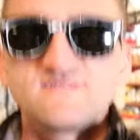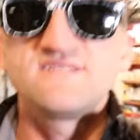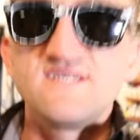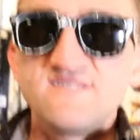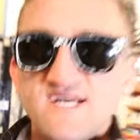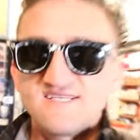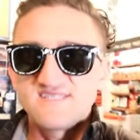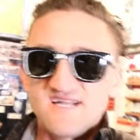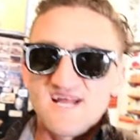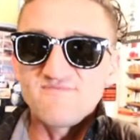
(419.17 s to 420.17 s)
See,
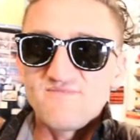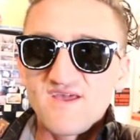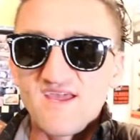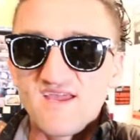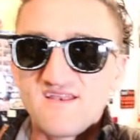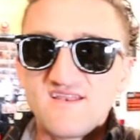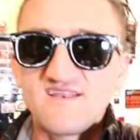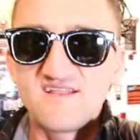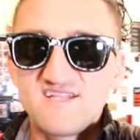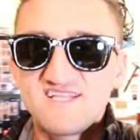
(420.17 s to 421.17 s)
Jesse and I made
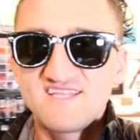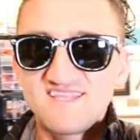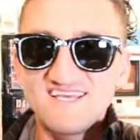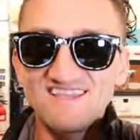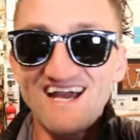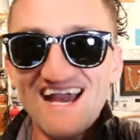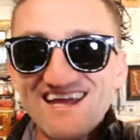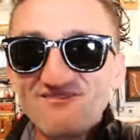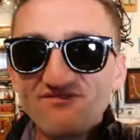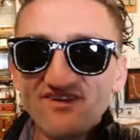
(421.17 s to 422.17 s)
the Aladdin